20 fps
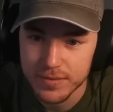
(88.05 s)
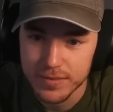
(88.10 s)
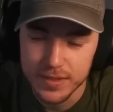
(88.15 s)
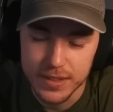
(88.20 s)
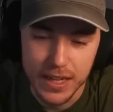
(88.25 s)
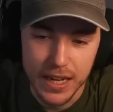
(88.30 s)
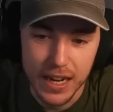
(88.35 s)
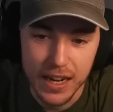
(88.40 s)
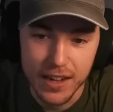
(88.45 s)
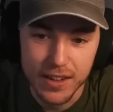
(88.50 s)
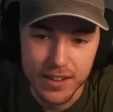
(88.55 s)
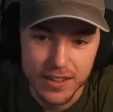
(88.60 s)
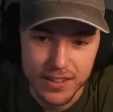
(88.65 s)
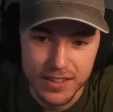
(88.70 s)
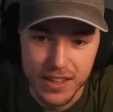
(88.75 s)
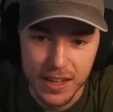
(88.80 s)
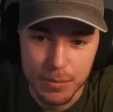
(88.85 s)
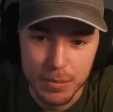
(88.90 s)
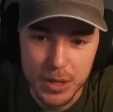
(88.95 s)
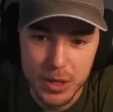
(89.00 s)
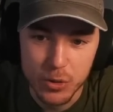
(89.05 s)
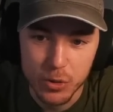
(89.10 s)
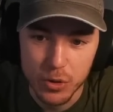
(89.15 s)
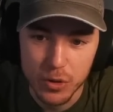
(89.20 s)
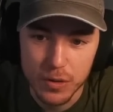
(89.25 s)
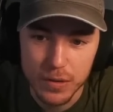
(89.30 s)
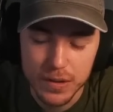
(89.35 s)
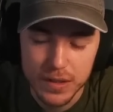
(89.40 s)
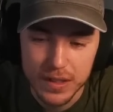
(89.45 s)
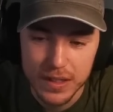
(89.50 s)
Yeah, that'd be
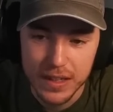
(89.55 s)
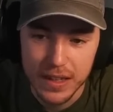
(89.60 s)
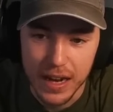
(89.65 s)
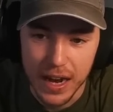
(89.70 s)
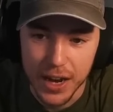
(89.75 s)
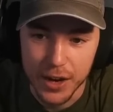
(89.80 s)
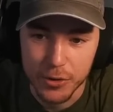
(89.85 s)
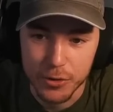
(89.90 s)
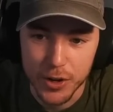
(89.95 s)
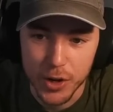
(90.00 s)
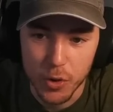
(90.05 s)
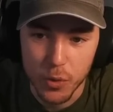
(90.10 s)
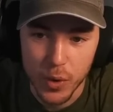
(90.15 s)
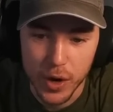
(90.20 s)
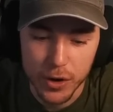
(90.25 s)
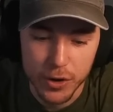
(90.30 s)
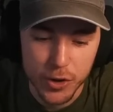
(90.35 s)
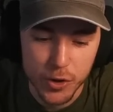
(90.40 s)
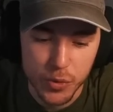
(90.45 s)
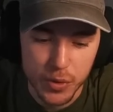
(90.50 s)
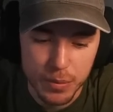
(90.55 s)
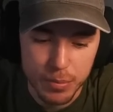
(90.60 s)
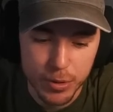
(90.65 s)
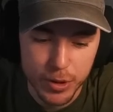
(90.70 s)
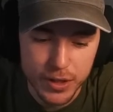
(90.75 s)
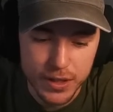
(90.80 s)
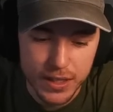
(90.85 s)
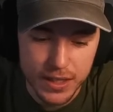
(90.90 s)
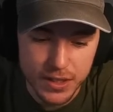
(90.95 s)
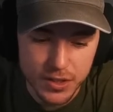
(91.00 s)
cool. I don't know where you would
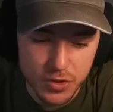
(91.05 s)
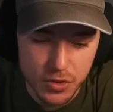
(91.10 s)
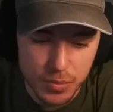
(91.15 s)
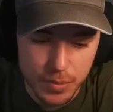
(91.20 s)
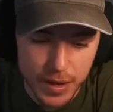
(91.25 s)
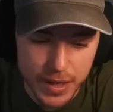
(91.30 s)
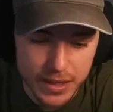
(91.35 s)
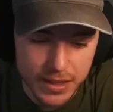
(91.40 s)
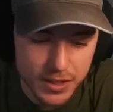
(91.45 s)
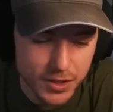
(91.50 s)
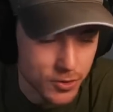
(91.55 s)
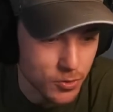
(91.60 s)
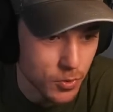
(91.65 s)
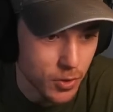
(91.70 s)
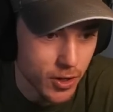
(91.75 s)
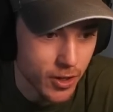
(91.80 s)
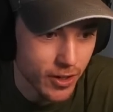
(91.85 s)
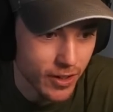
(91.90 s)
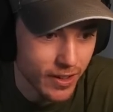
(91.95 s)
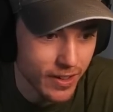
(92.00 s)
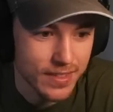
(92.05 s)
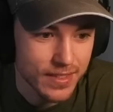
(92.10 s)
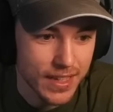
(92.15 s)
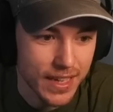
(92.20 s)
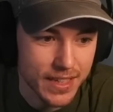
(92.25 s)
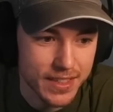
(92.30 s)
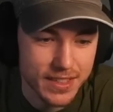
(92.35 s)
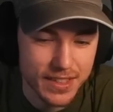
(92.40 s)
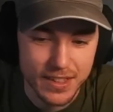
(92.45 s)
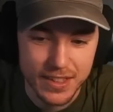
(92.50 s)
put this or make this work.
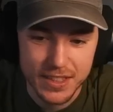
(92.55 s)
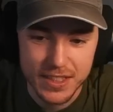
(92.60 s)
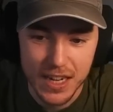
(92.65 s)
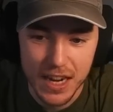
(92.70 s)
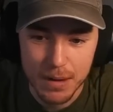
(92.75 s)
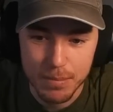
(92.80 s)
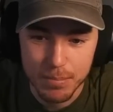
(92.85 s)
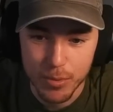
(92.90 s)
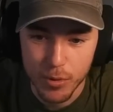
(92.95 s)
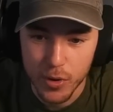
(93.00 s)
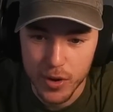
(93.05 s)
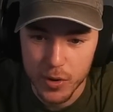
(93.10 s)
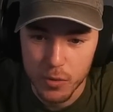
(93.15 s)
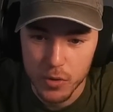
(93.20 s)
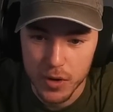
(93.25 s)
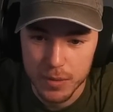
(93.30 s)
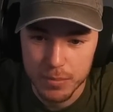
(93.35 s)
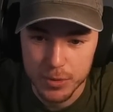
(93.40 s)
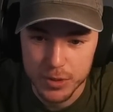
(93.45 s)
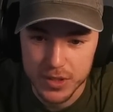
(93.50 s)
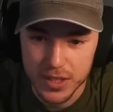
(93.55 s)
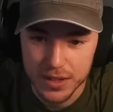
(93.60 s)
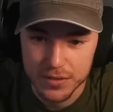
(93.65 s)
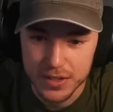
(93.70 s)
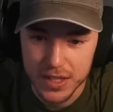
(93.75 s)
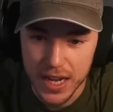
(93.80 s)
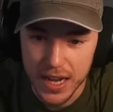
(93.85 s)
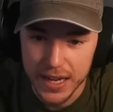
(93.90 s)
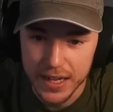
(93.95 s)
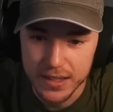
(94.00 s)
That is in the top 0.1% of
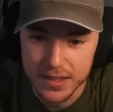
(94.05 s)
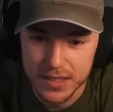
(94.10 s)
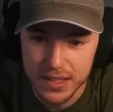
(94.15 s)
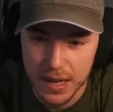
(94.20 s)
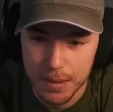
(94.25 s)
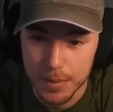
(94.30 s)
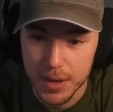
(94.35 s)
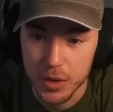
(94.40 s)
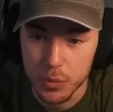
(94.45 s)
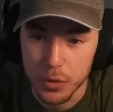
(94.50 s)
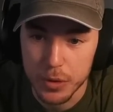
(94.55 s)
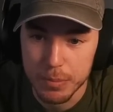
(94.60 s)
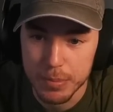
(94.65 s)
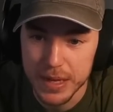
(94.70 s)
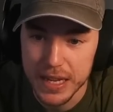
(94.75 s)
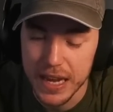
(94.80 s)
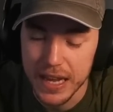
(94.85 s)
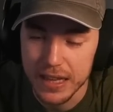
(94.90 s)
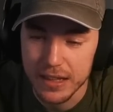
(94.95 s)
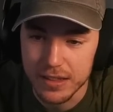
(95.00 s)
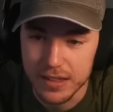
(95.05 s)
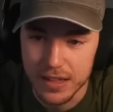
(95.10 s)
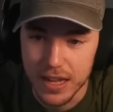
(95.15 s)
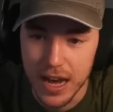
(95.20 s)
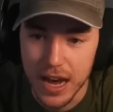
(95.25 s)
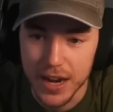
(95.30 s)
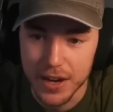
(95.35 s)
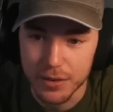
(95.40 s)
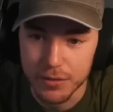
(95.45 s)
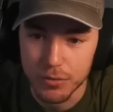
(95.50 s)
tanks. I mean, it would be a
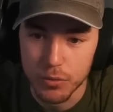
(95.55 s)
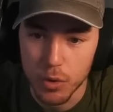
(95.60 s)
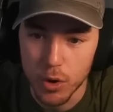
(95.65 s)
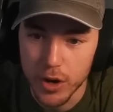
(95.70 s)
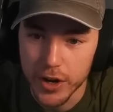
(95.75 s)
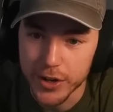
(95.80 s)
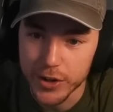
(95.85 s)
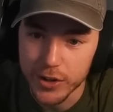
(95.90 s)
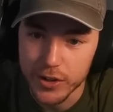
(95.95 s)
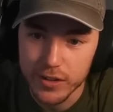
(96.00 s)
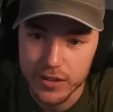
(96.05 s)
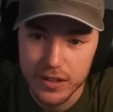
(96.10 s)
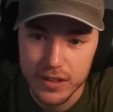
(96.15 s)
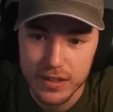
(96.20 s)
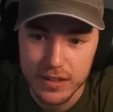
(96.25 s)
lot of water,